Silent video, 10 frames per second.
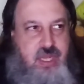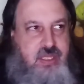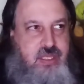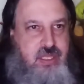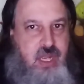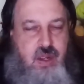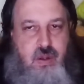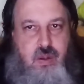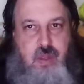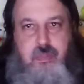It's
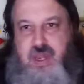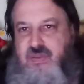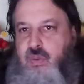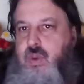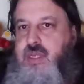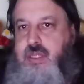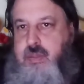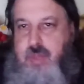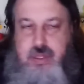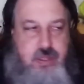a bit of a
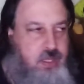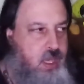risk, but